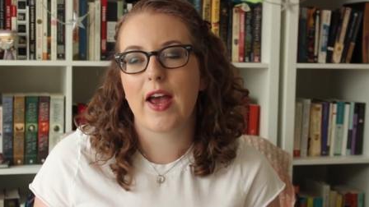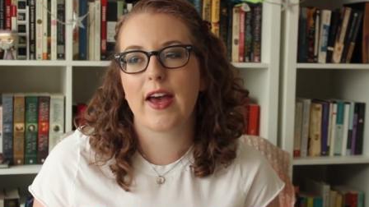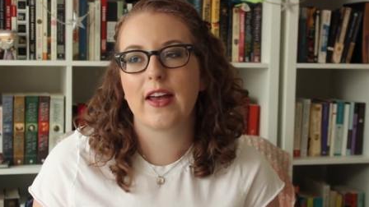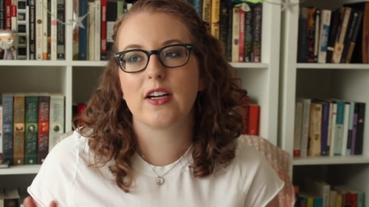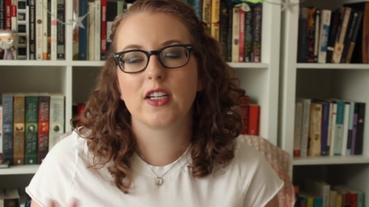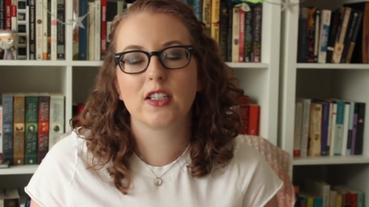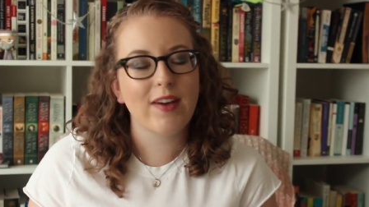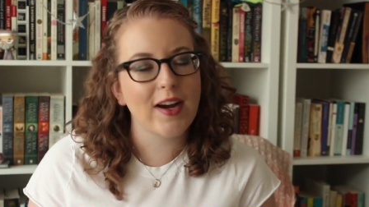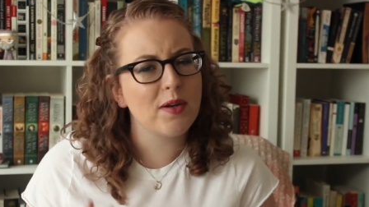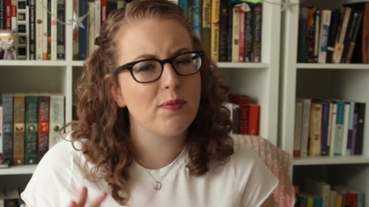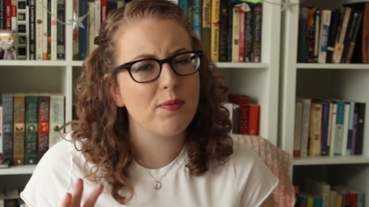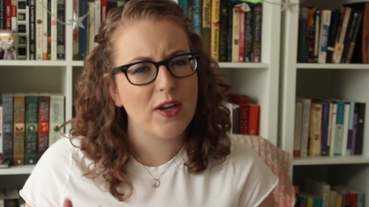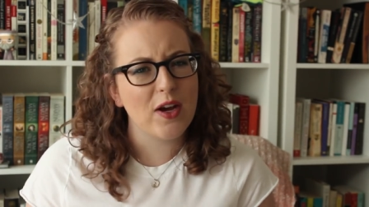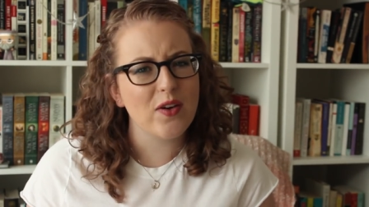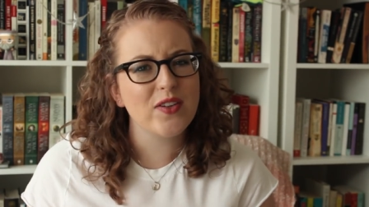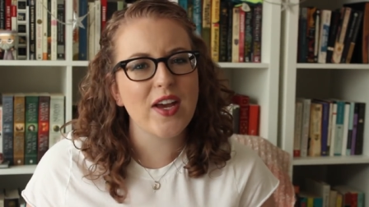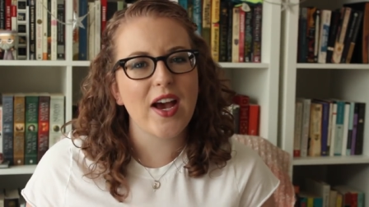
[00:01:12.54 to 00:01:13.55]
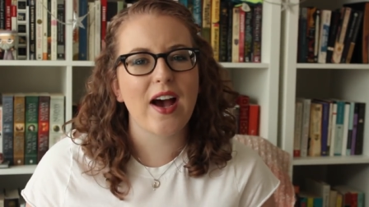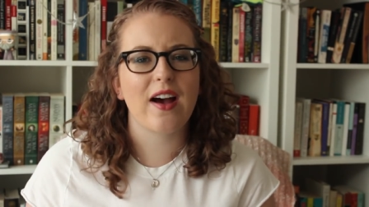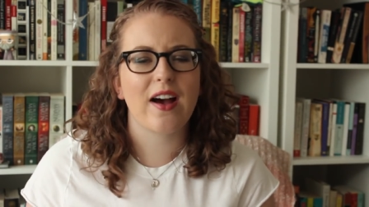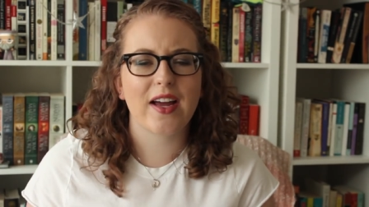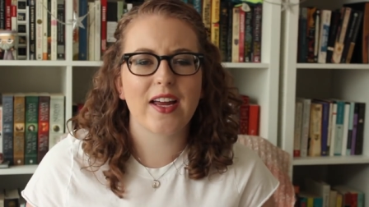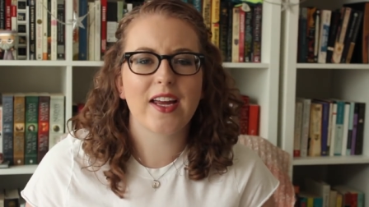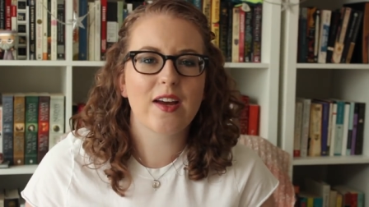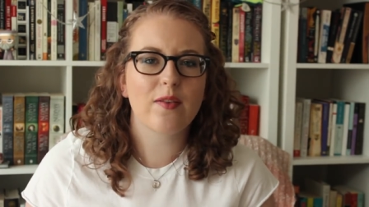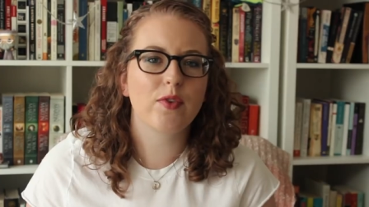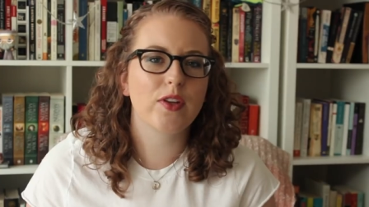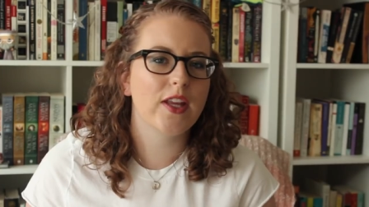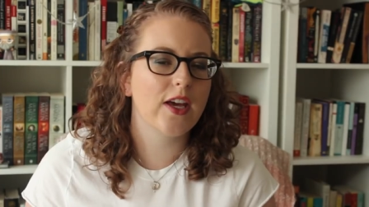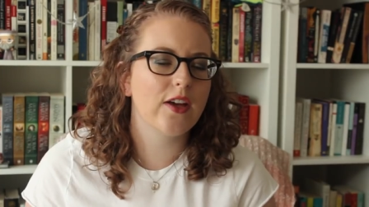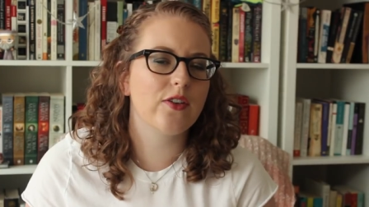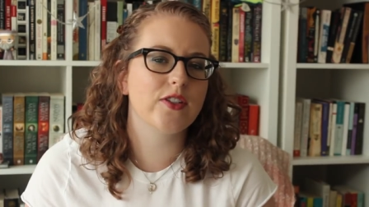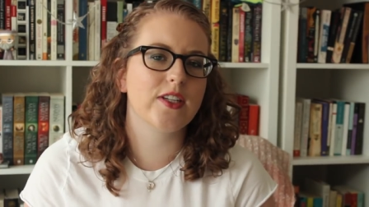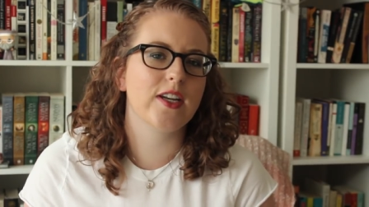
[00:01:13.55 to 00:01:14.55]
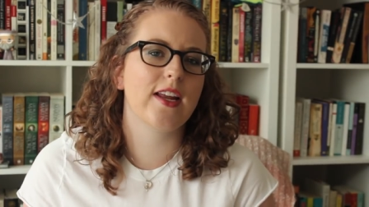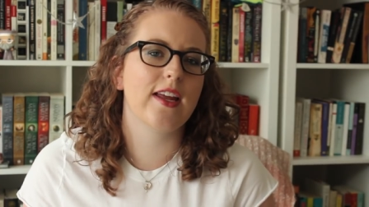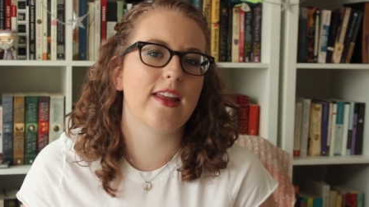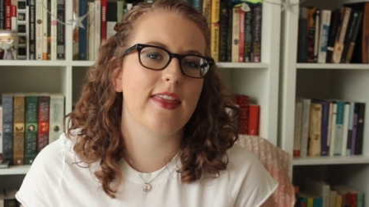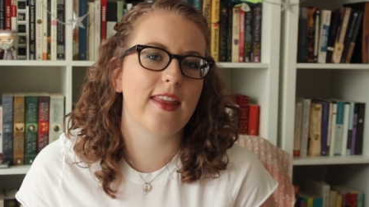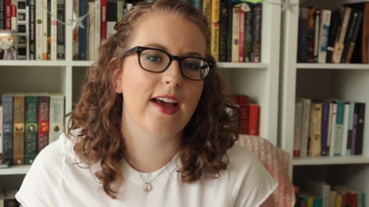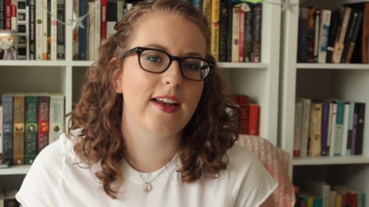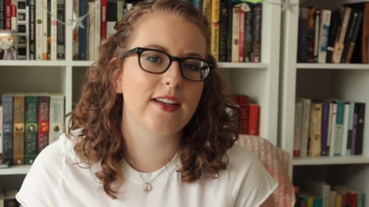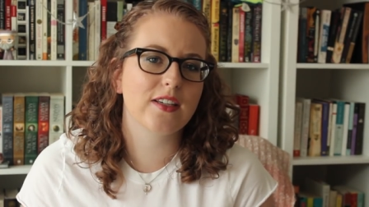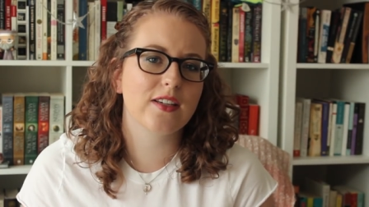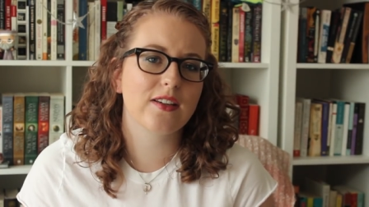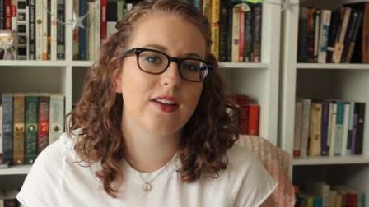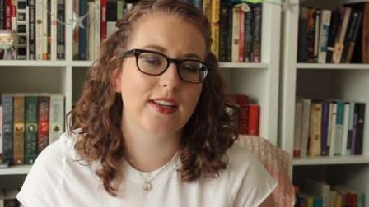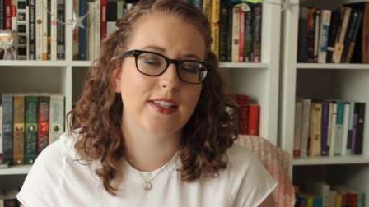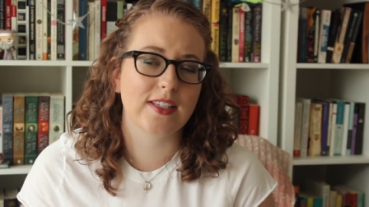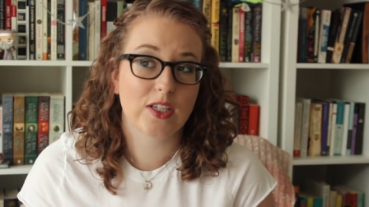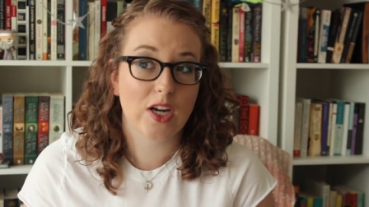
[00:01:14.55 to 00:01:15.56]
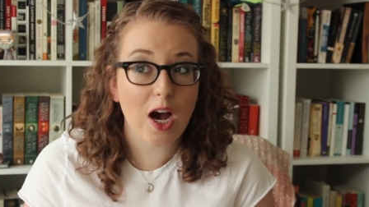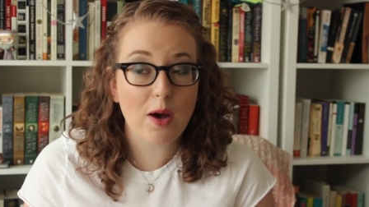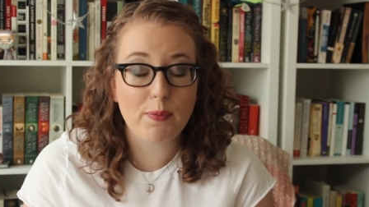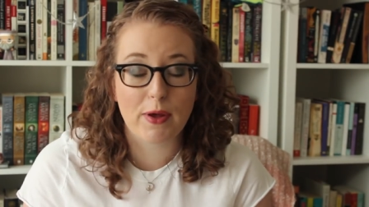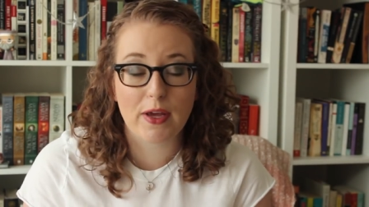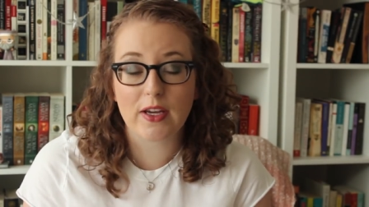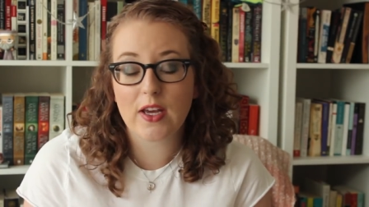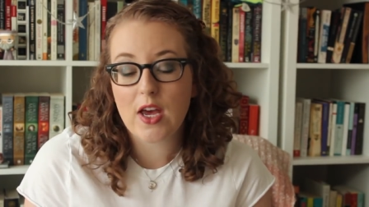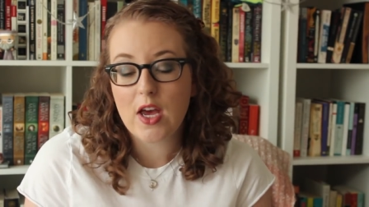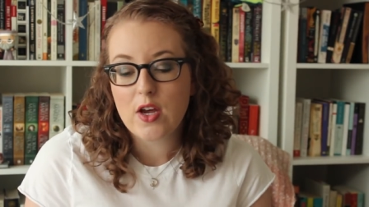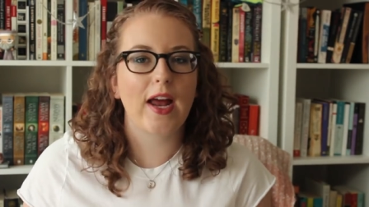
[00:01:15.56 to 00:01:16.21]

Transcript: and it reminded me, oh yeah, I am really interested in that as a topic.